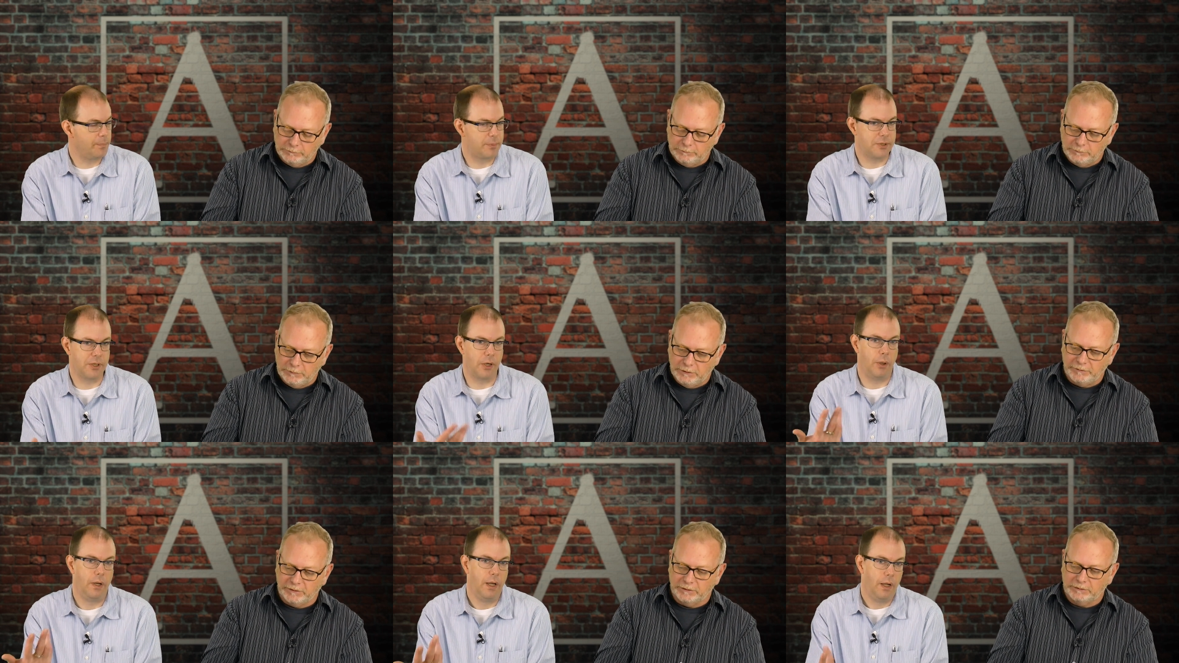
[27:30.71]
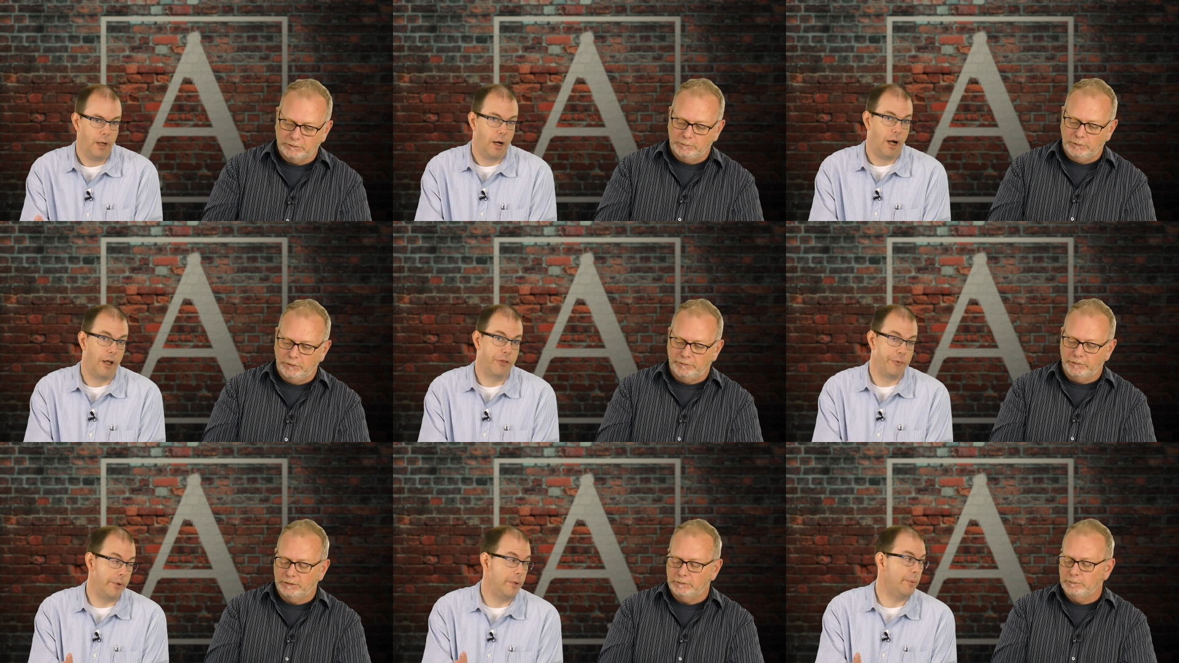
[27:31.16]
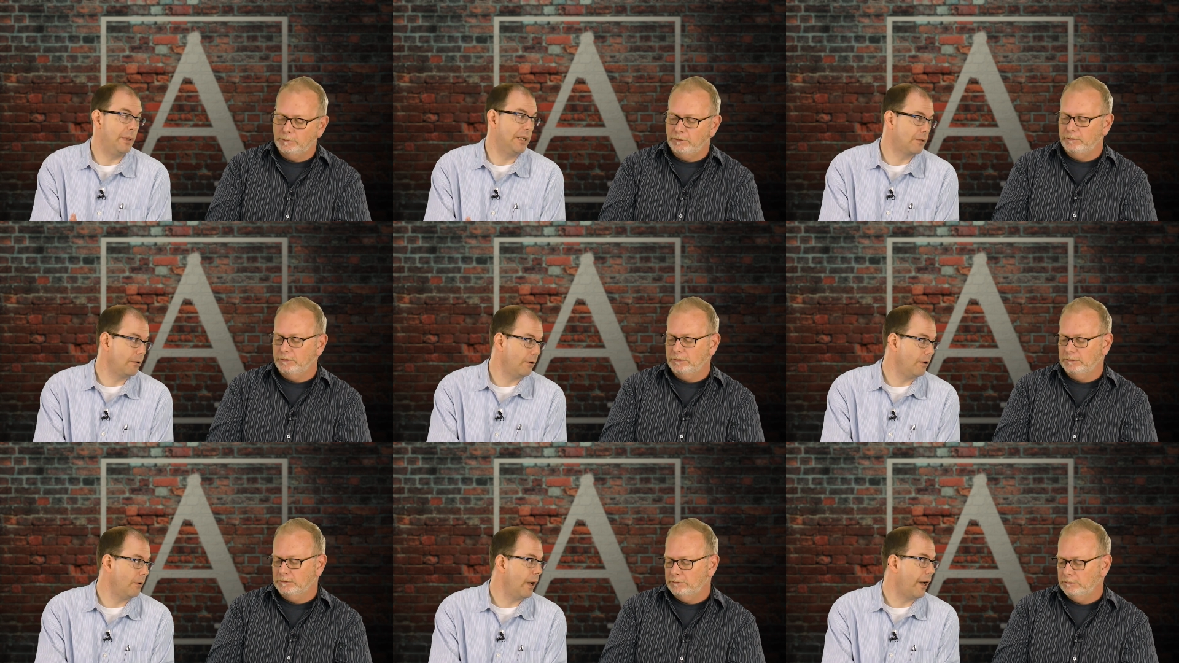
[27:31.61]
Speaker 1: So a 3-week
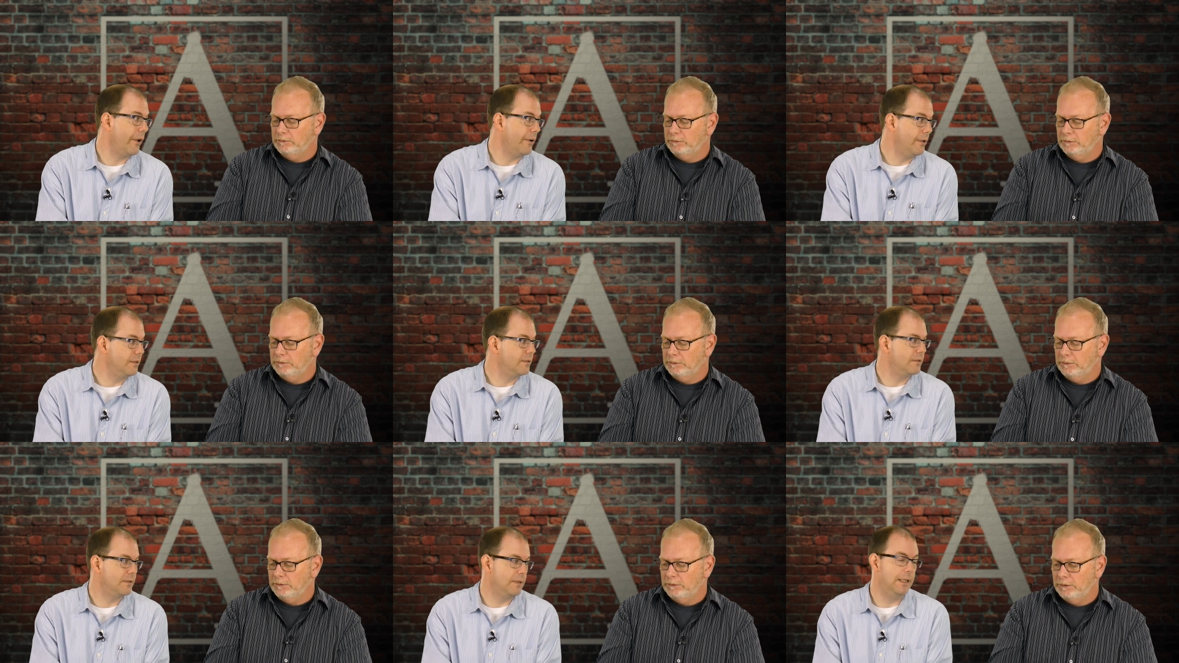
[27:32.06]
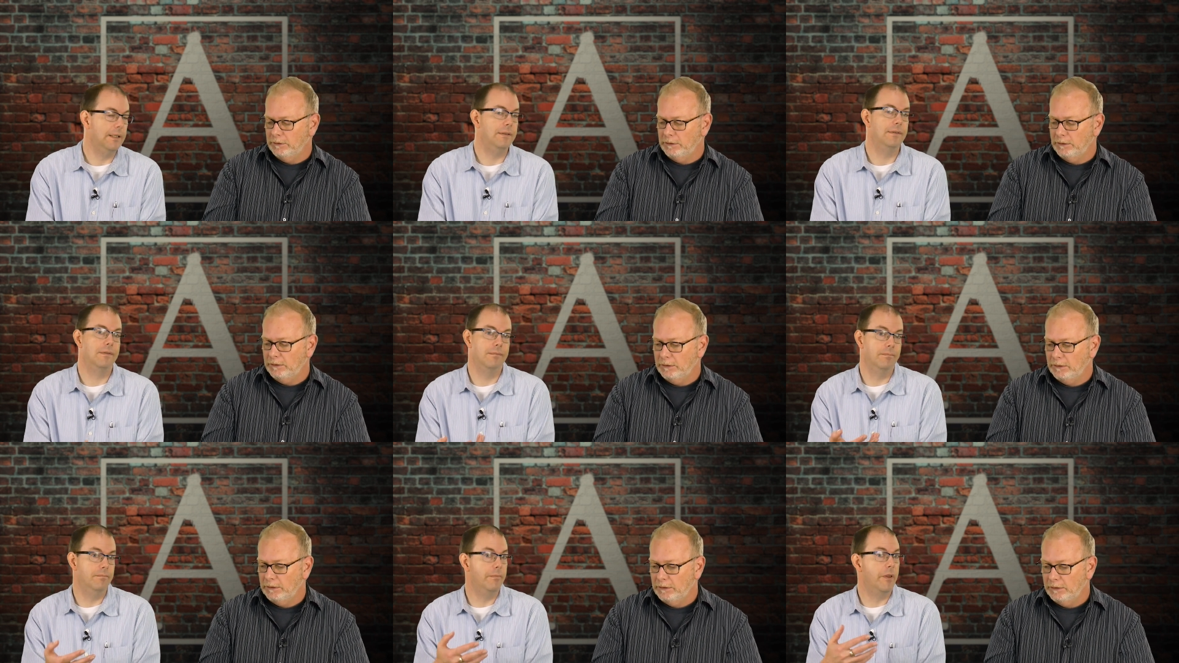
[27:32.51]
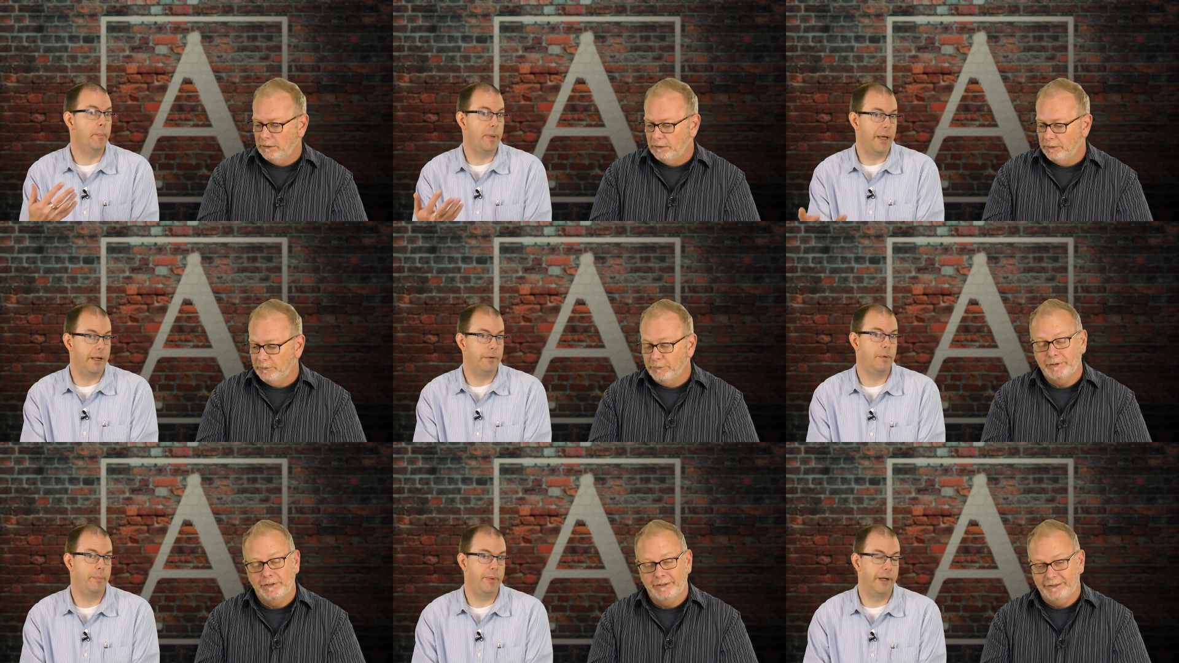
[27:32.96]
turnaround is in the pen
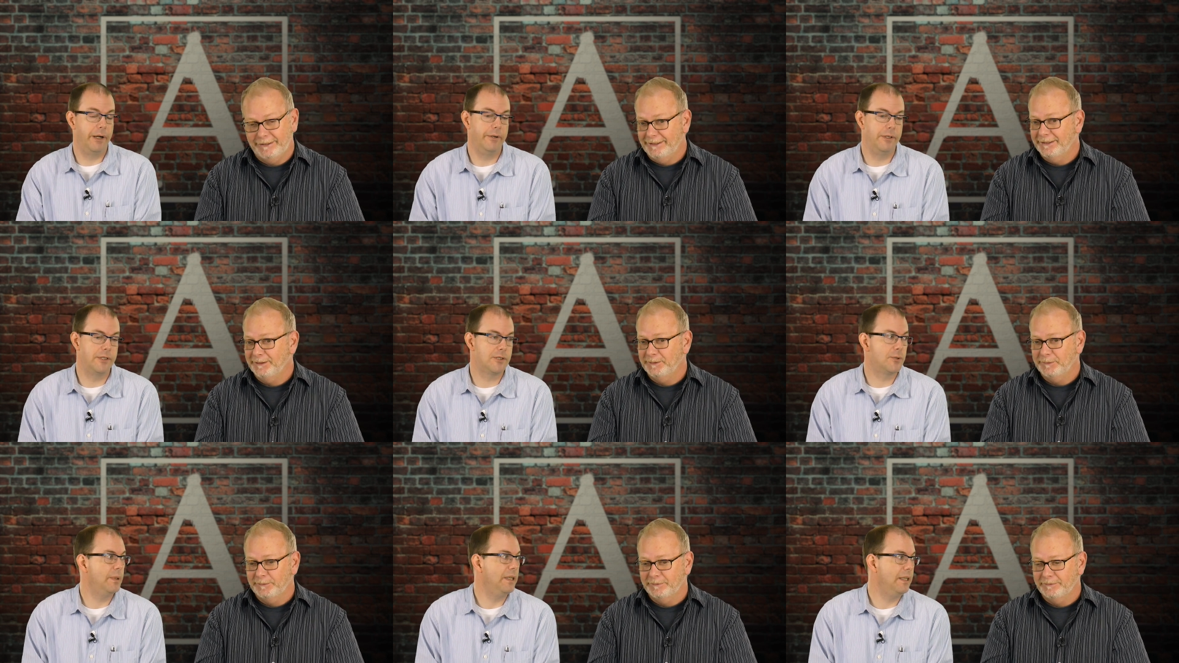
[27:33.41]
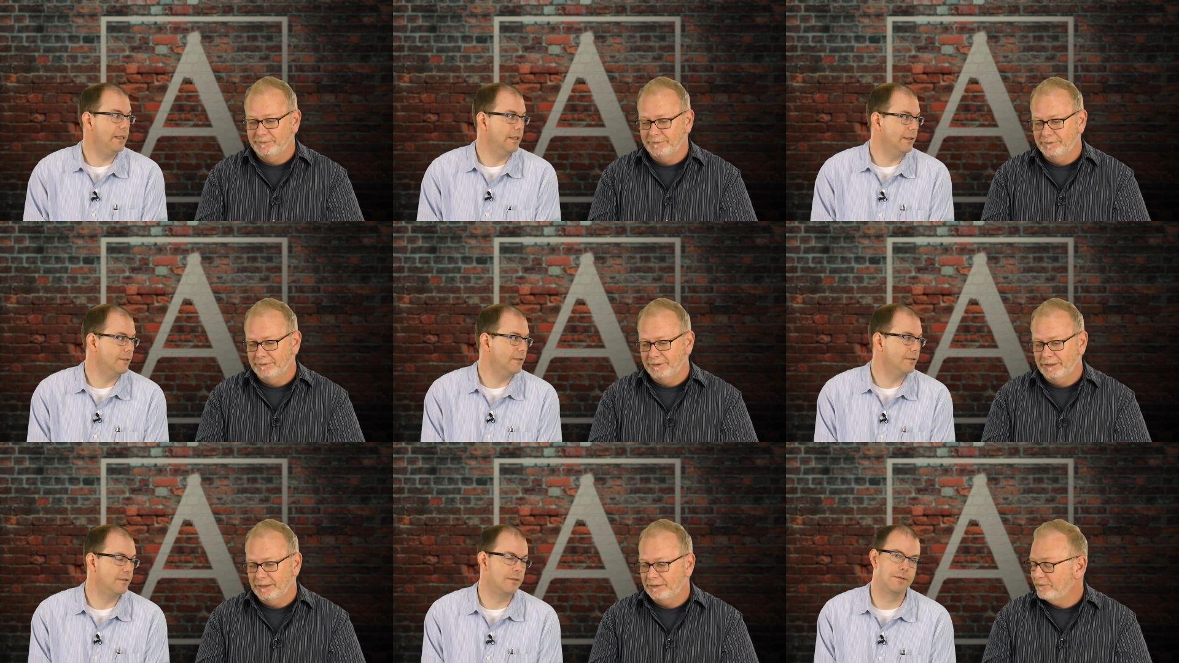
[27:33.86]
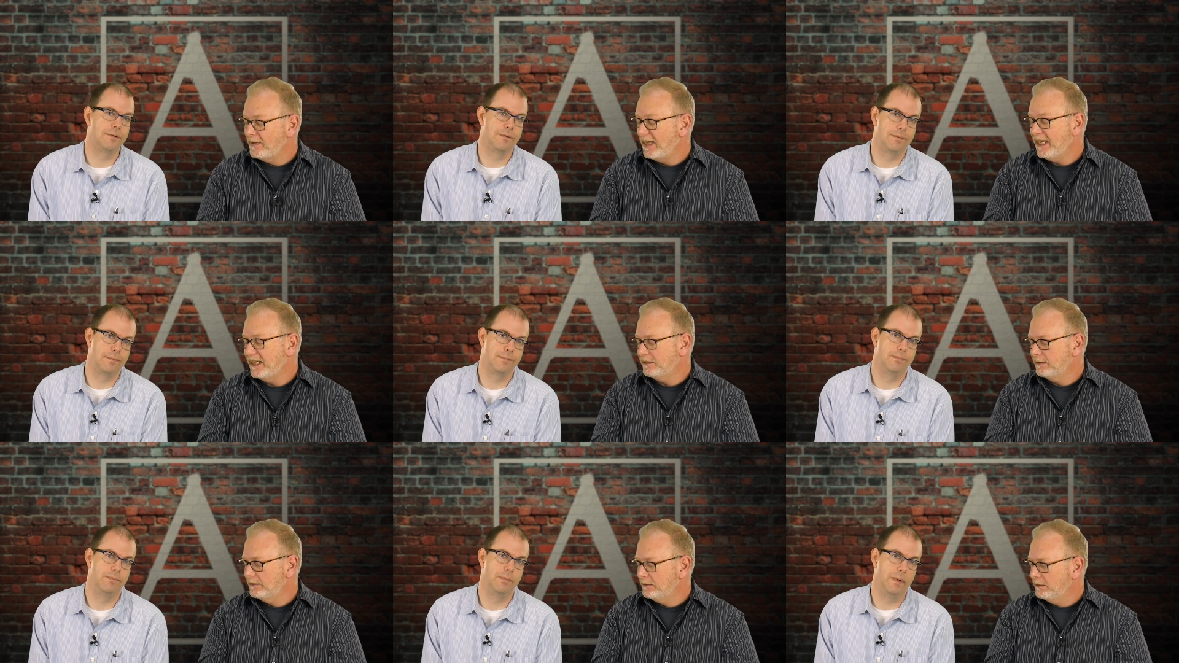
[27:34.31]
repair industry is fast.